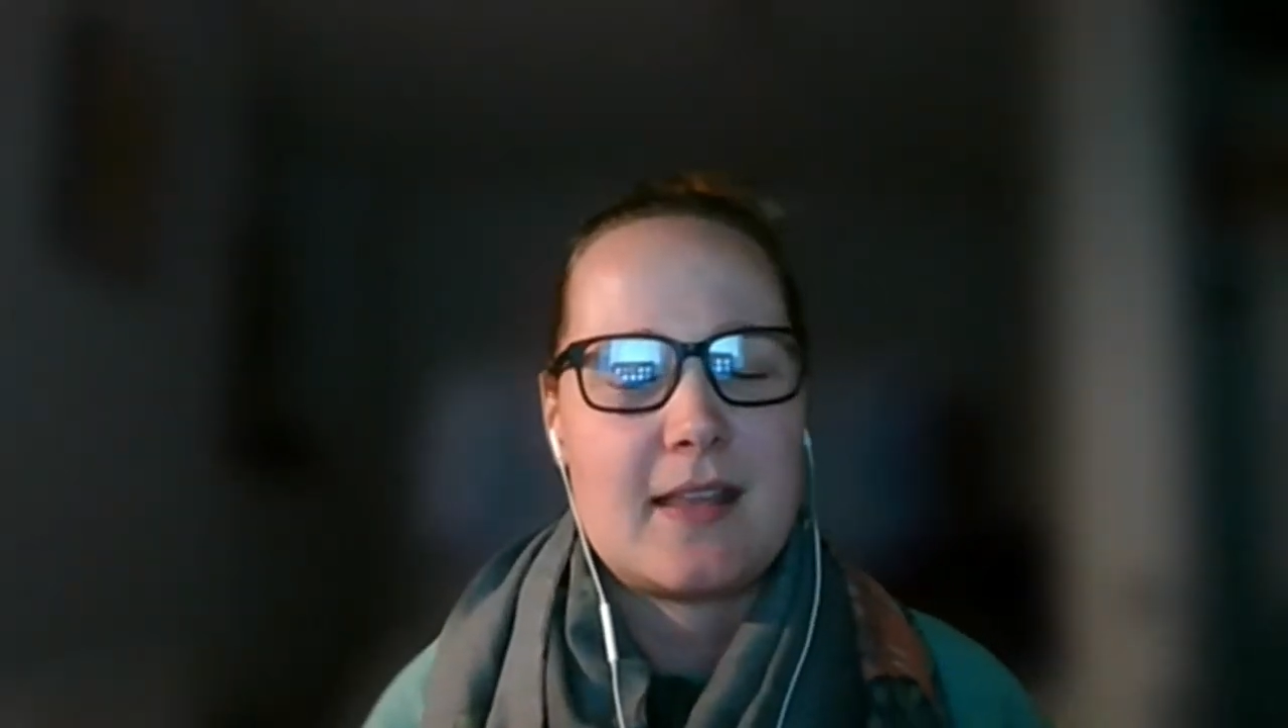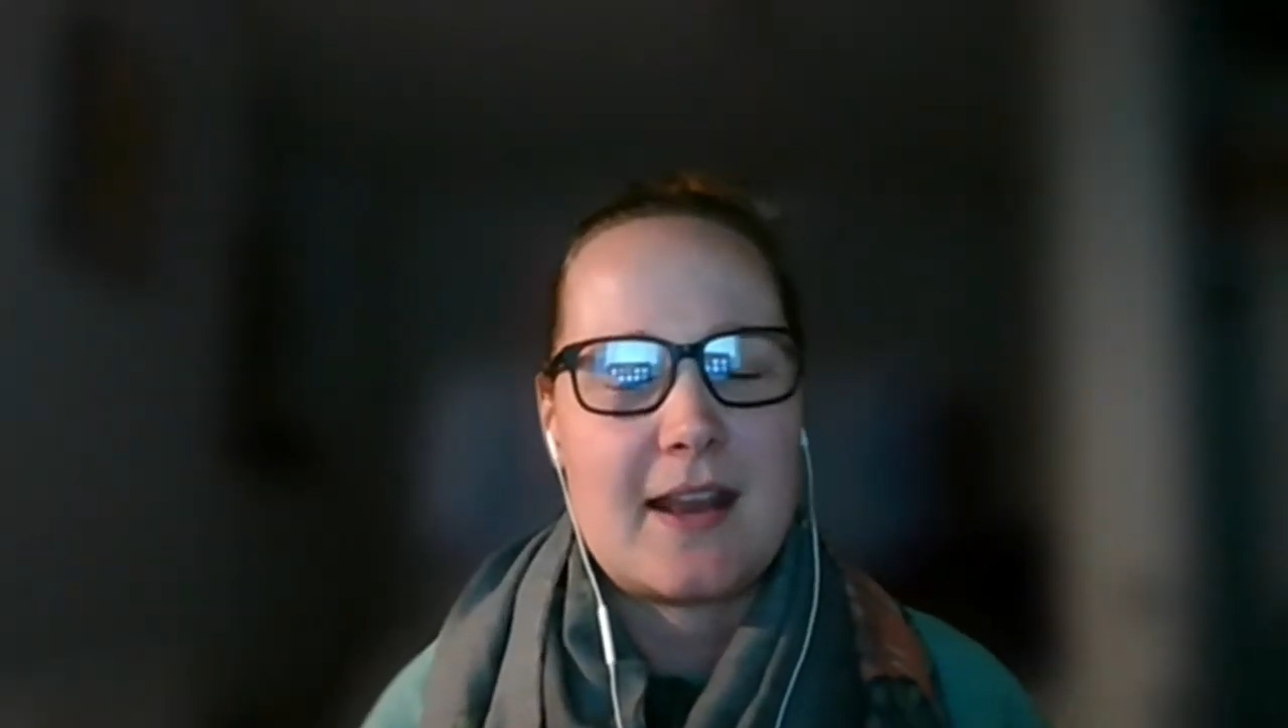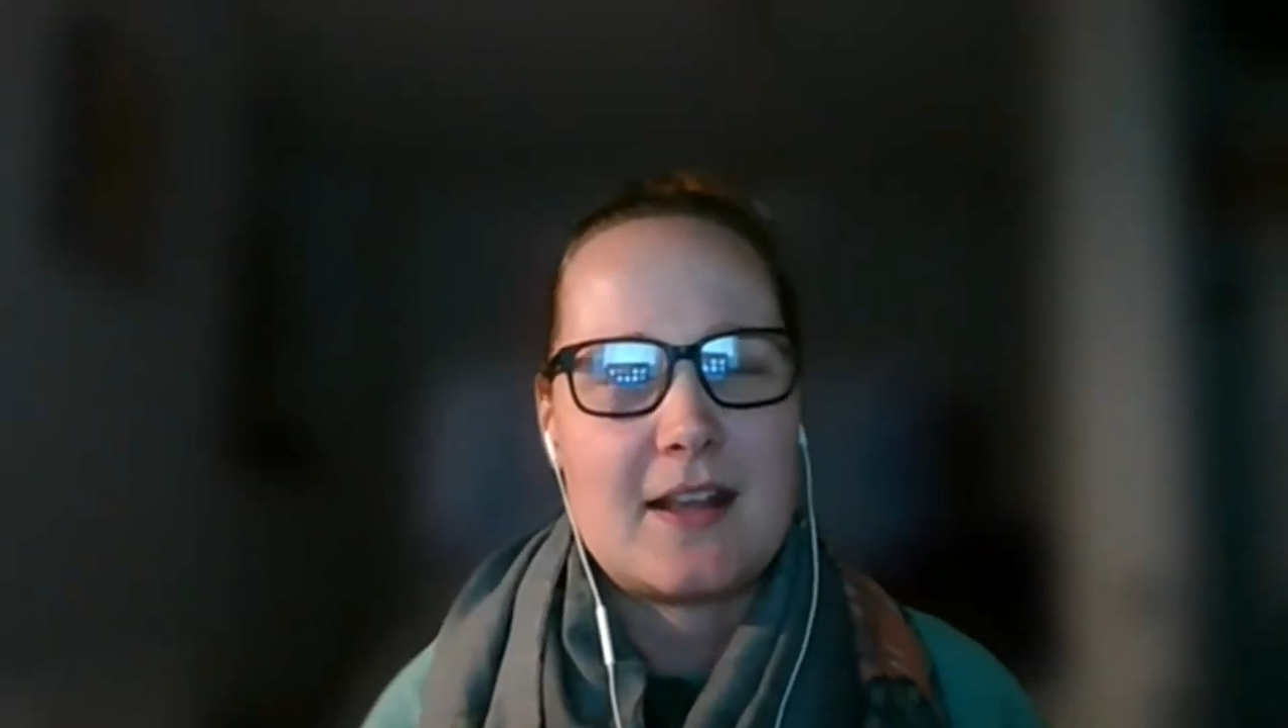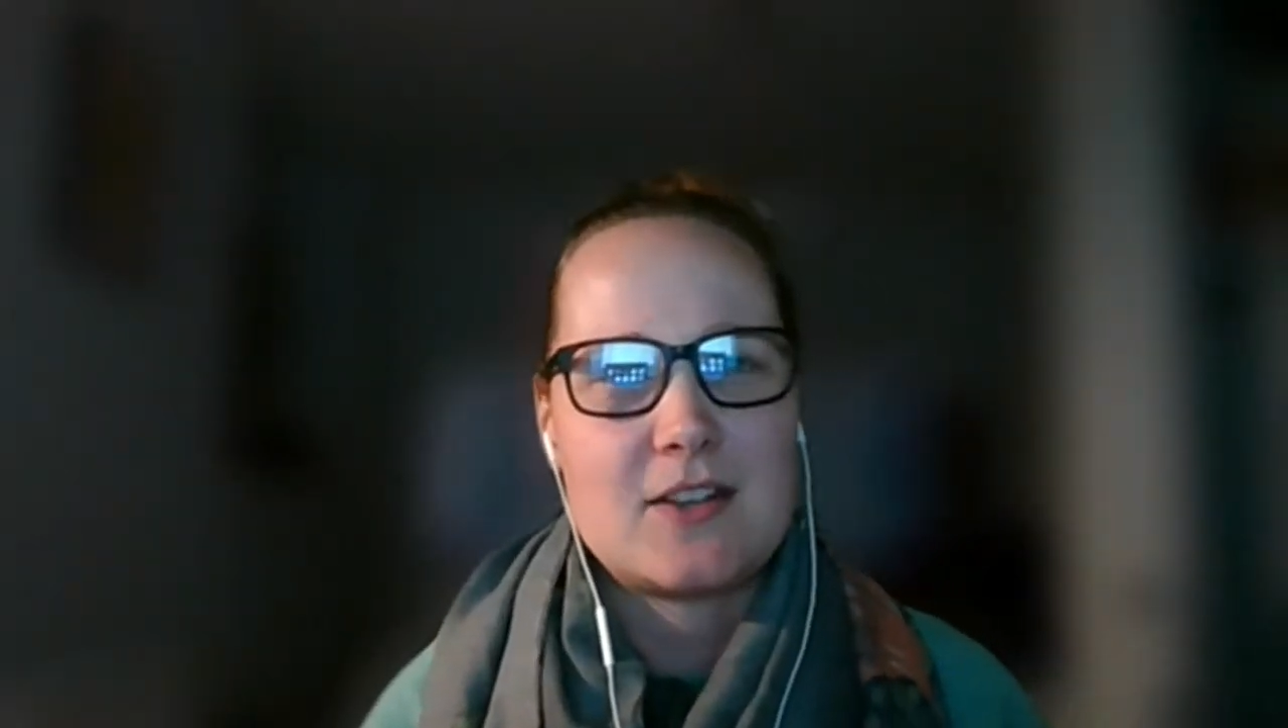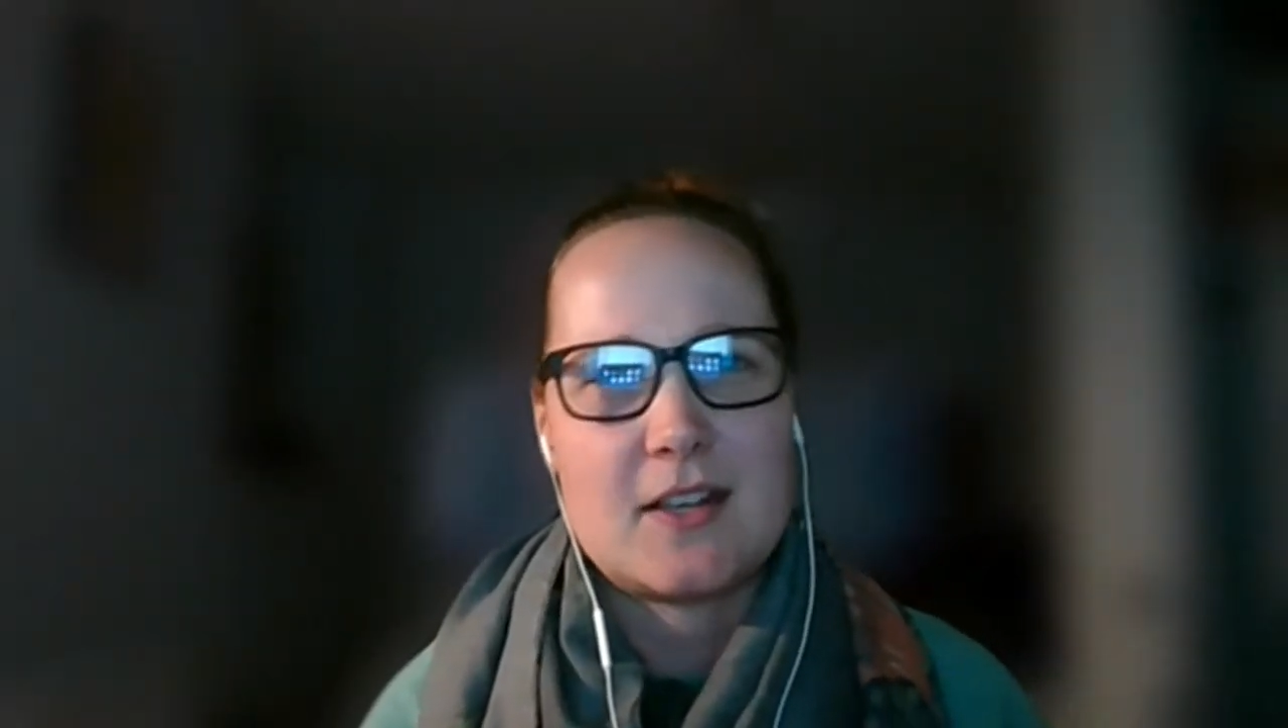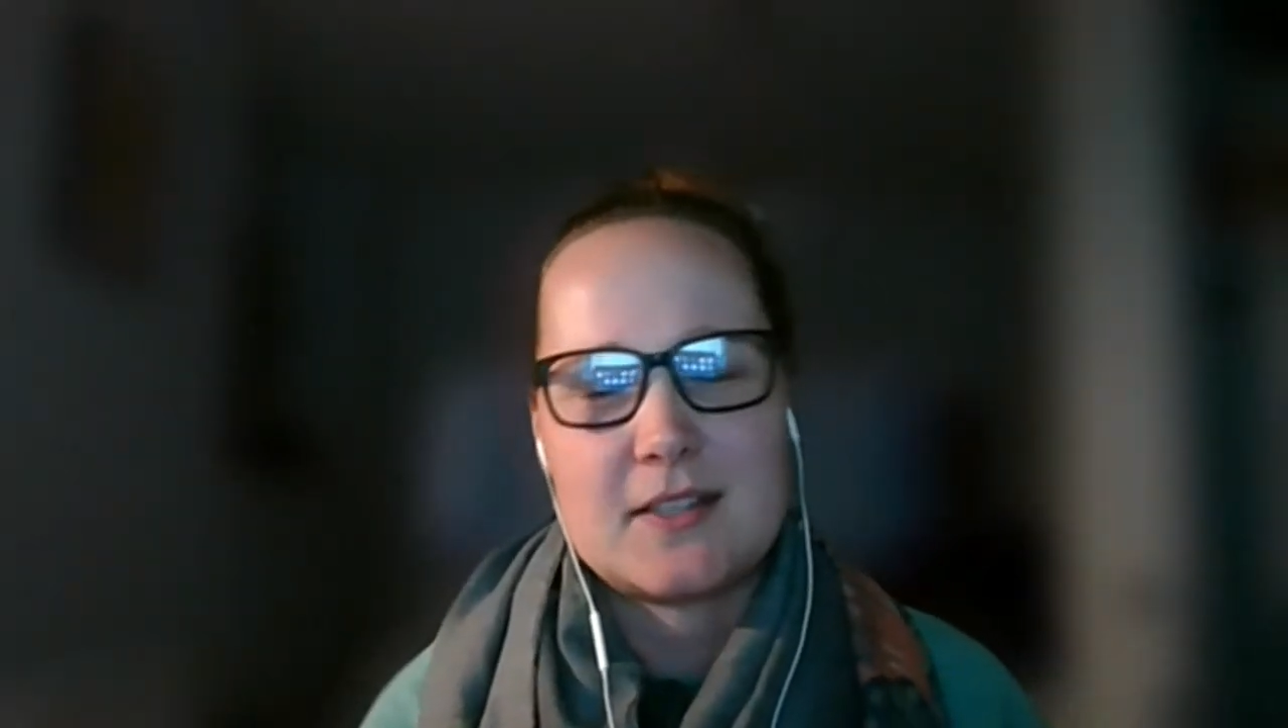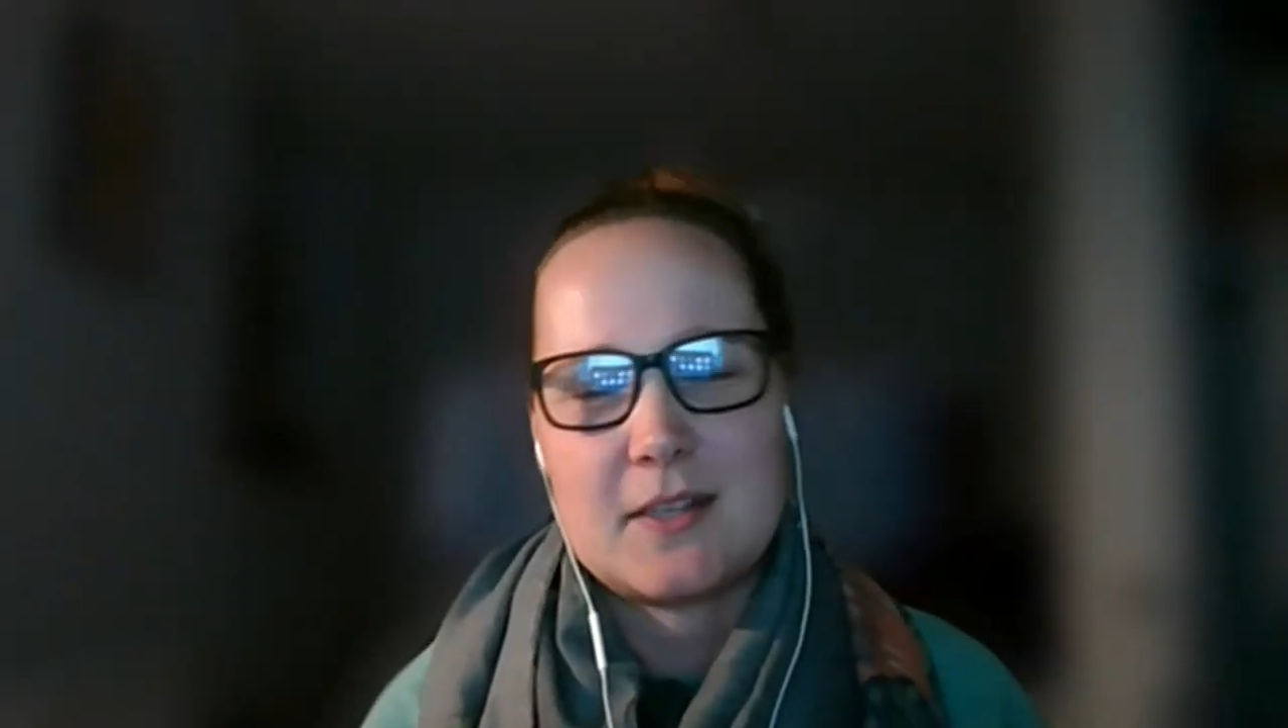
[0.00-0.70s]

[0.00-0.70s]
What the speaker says: NHS.